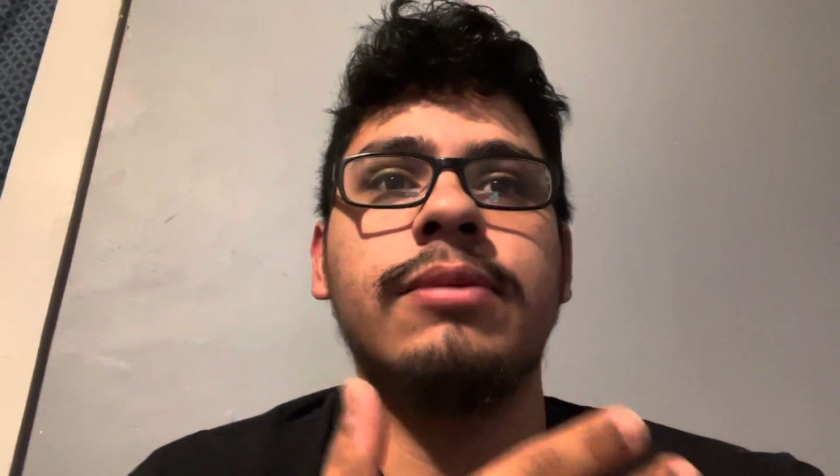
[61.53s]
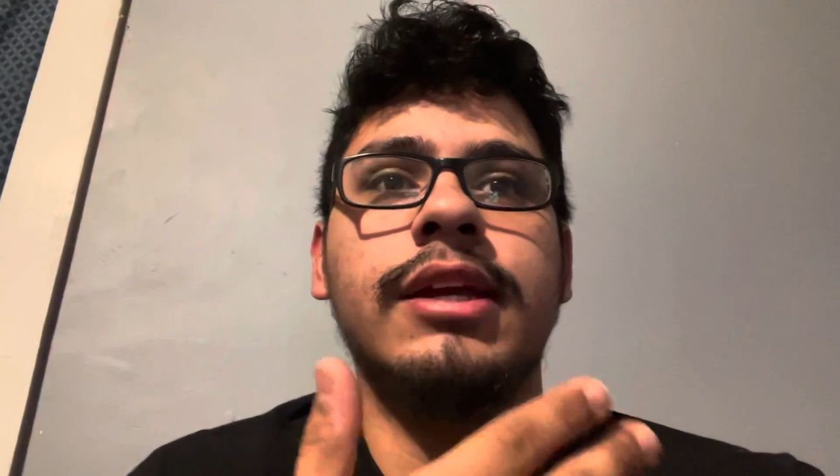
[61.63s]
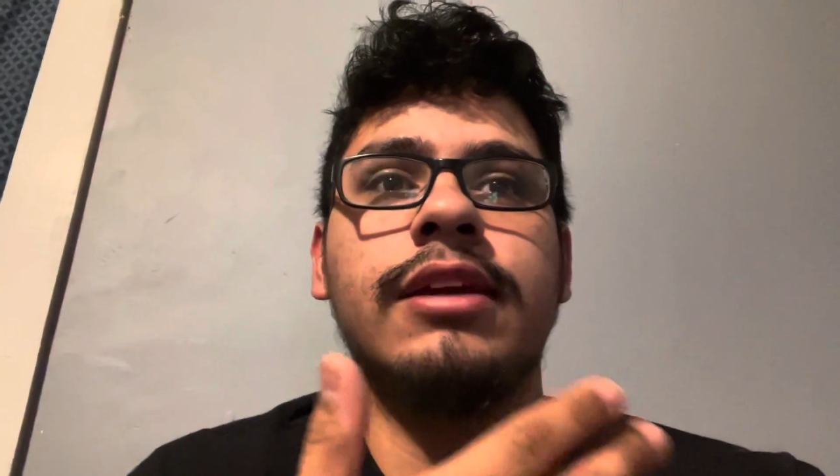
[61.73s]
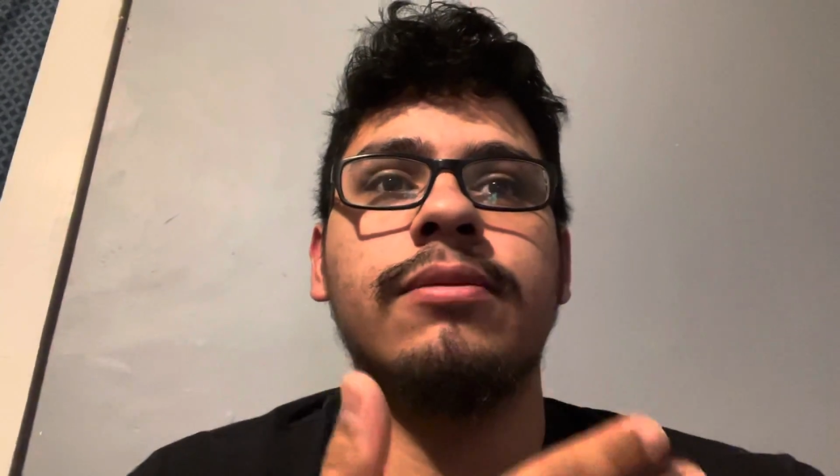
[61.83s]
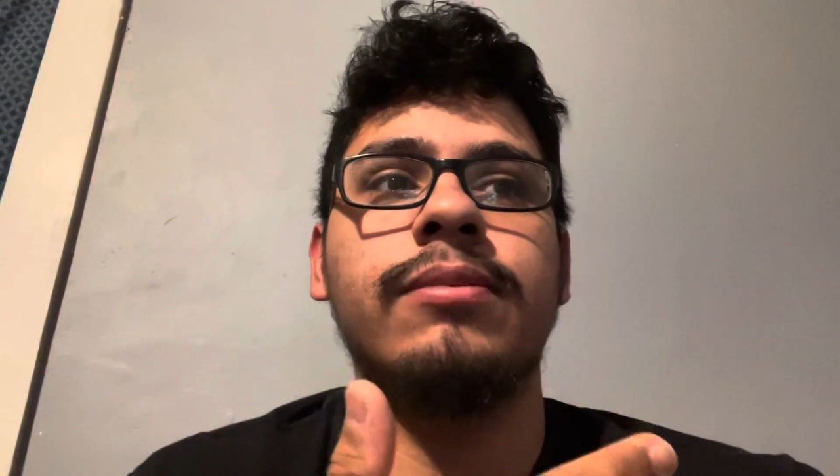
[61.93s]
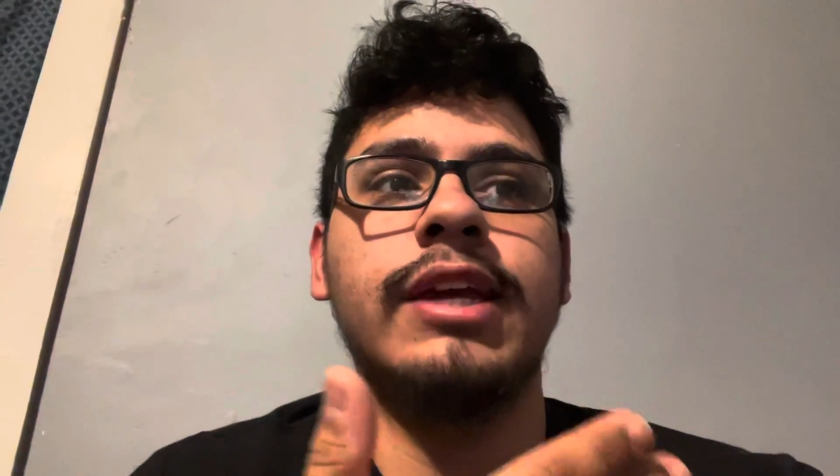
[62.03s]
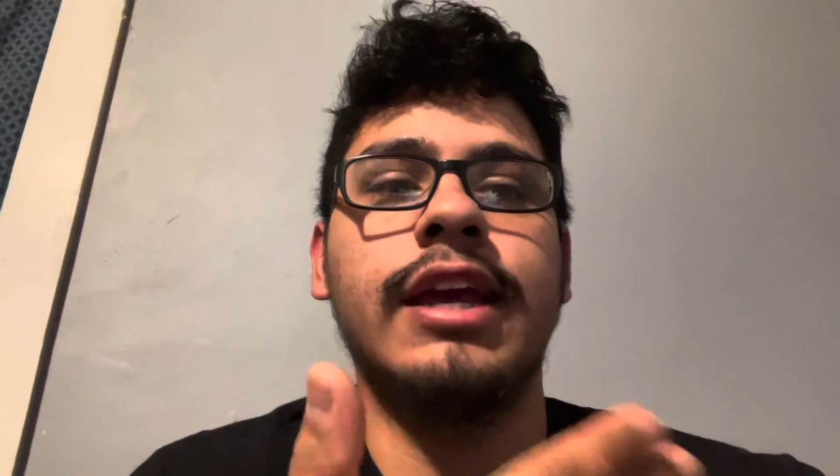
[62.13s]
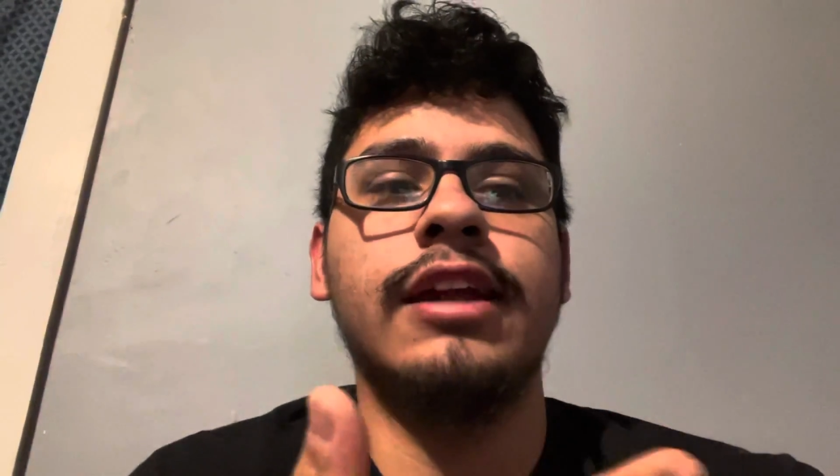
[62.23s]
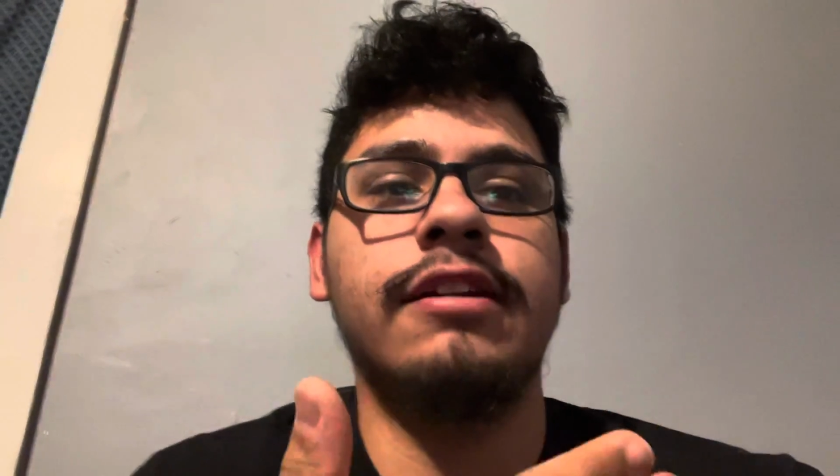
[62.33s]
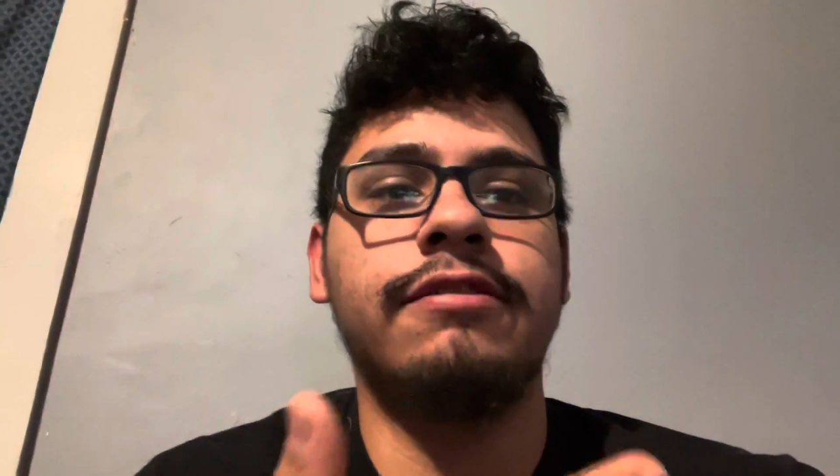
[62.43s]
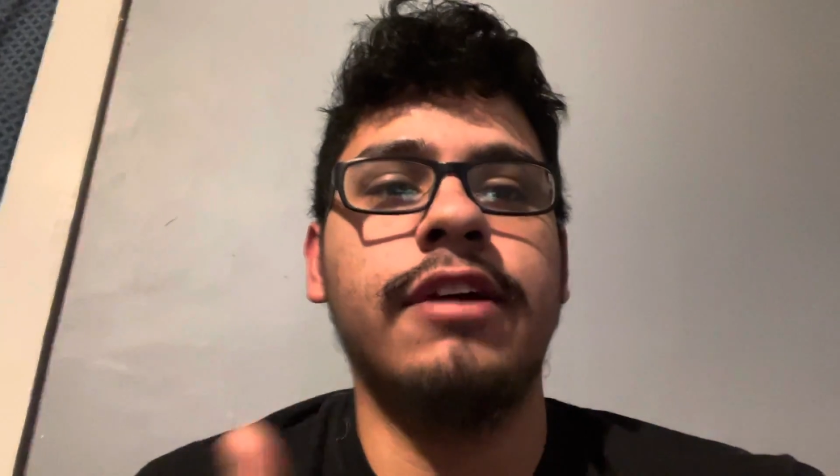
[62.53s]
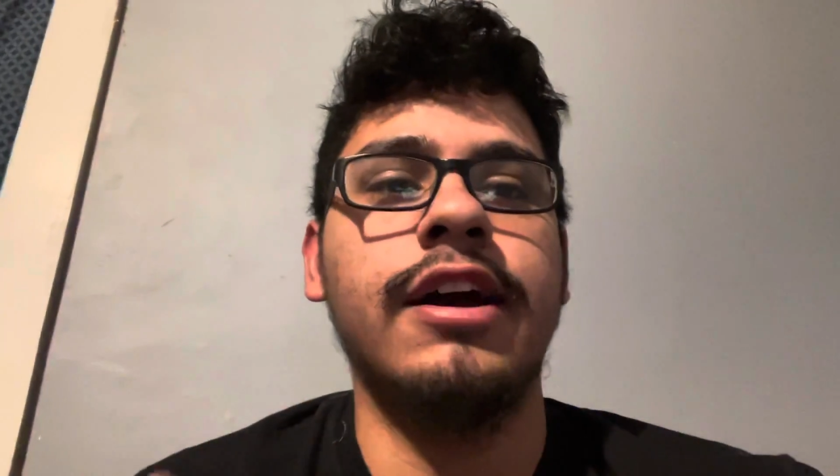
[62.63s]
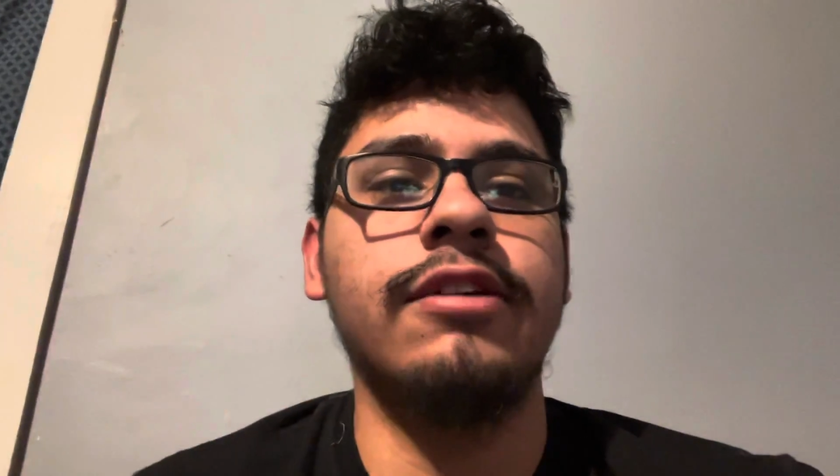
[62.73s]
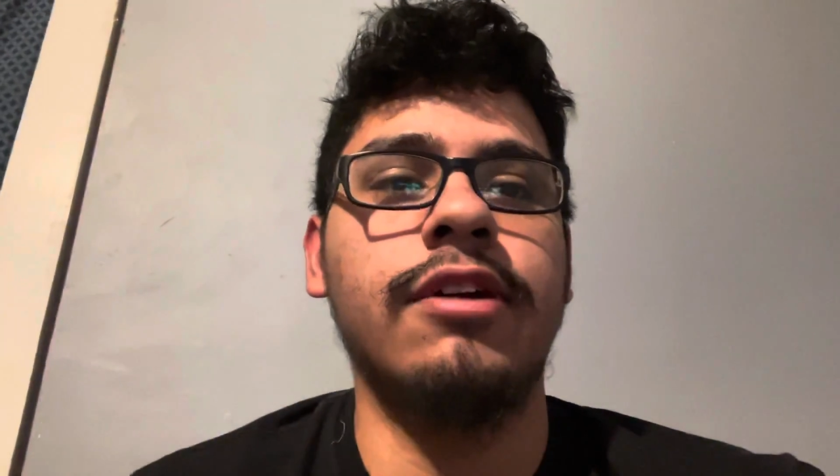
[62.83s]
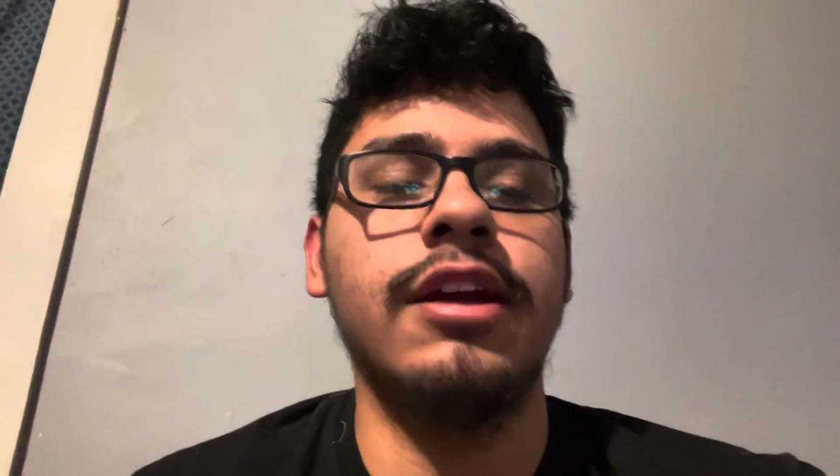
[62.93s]
we can't
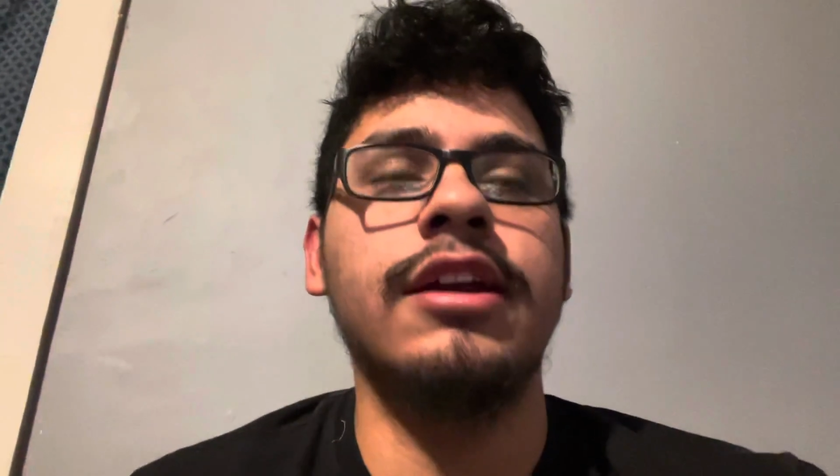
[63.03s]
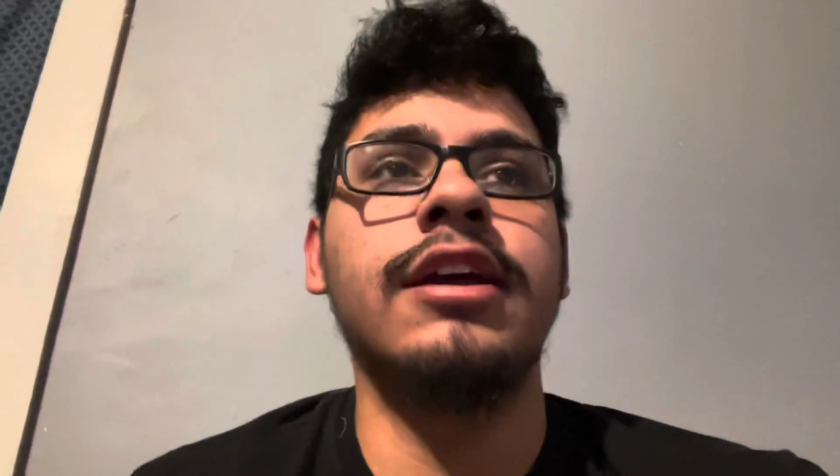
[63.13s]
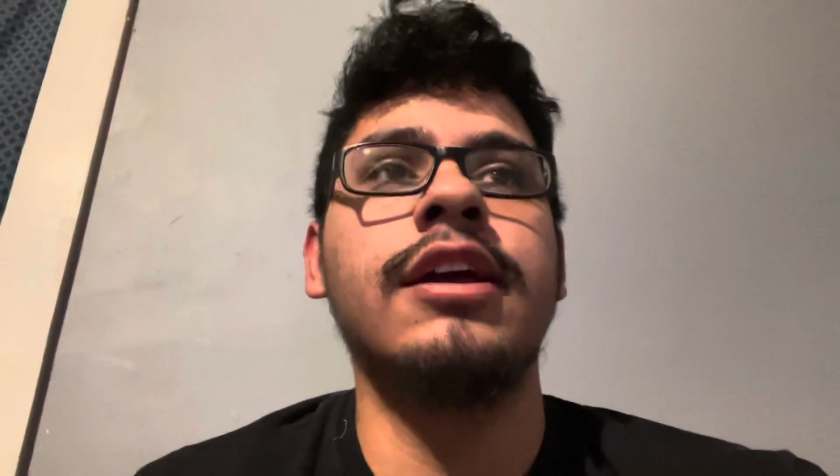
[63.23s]
define, right?